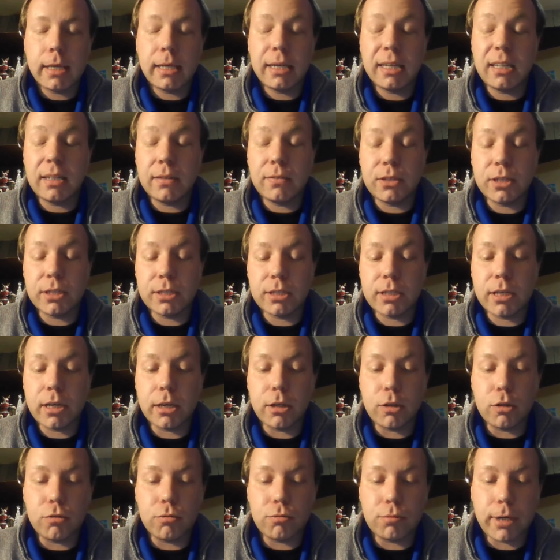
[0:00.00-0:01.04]
It gives us a
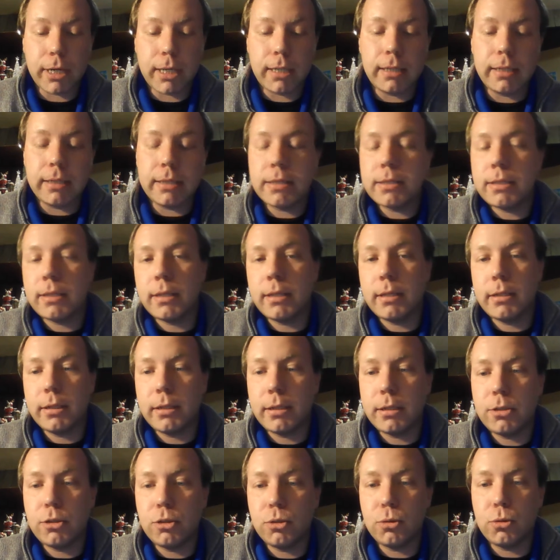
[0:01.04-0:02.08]
great insight
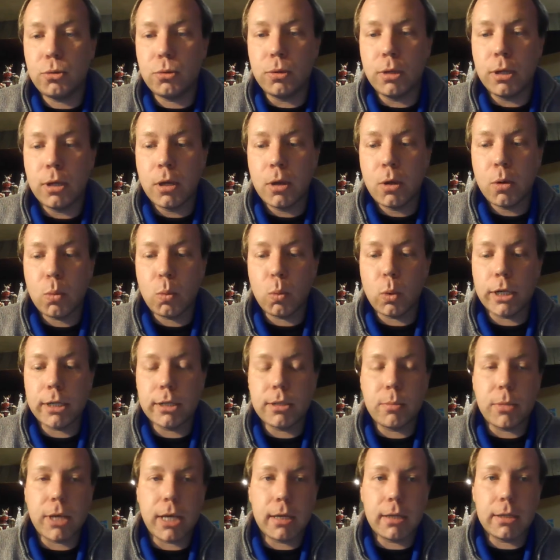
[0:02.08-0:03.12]
into what
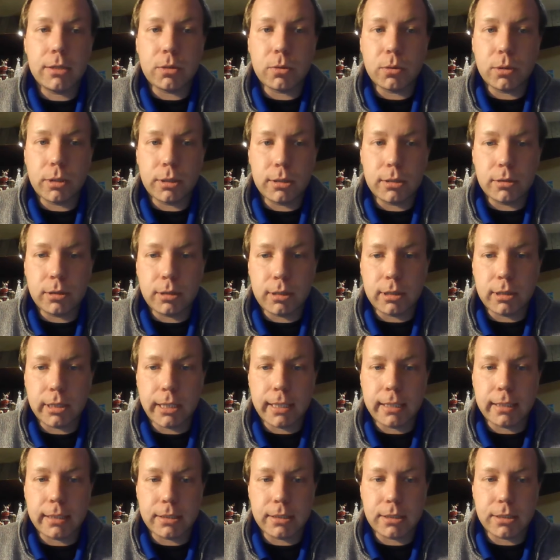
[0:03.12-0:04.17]
demand is going to look like
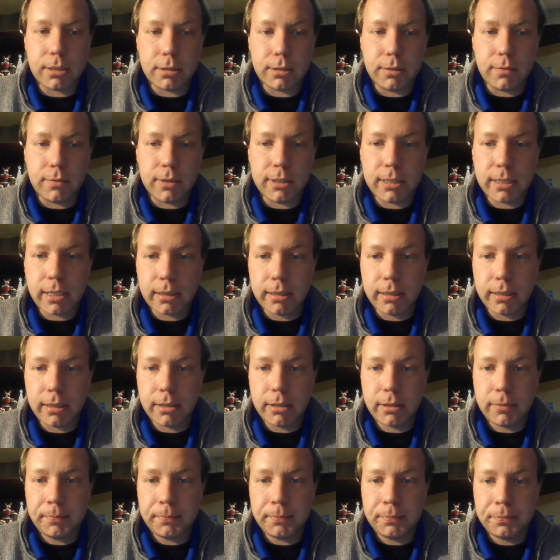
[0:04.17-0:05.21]
at the start of the selling
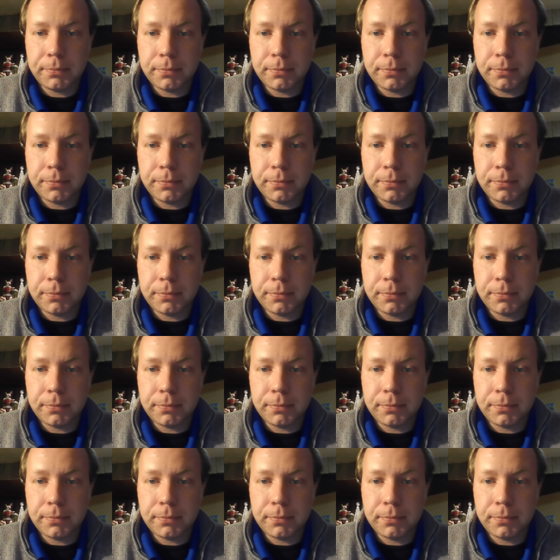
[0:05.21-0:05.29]
year.